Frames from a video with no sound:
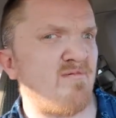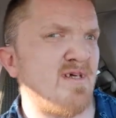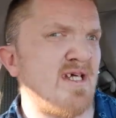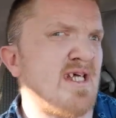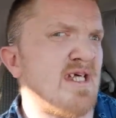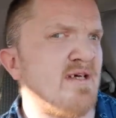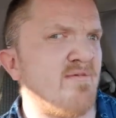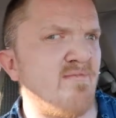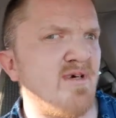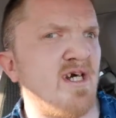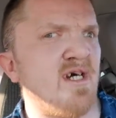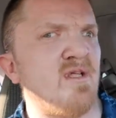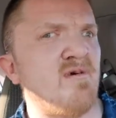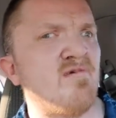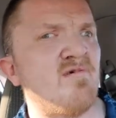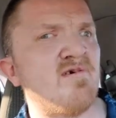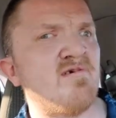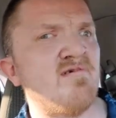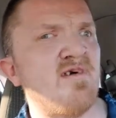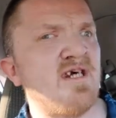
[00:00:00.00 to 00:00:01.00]
decent
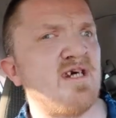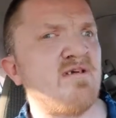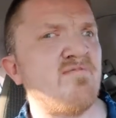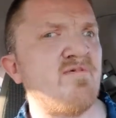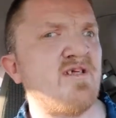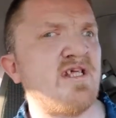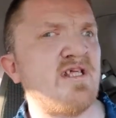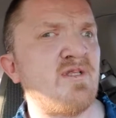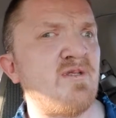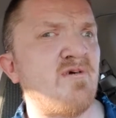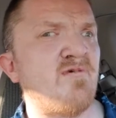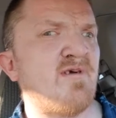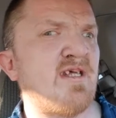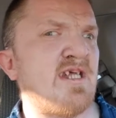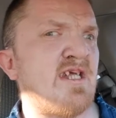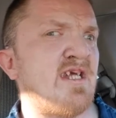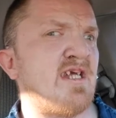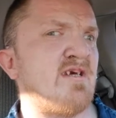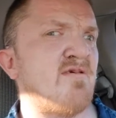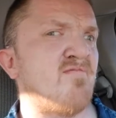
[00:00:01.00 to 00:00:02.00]
manual transmission. No
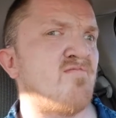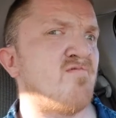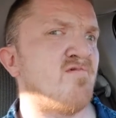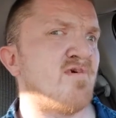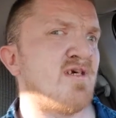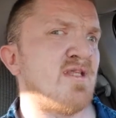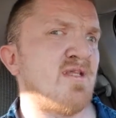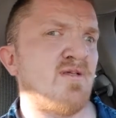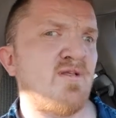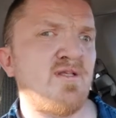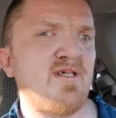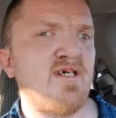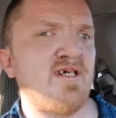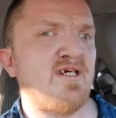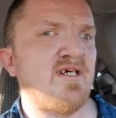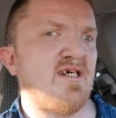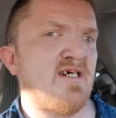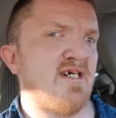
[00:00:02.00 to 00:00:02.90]
06, unfortunately,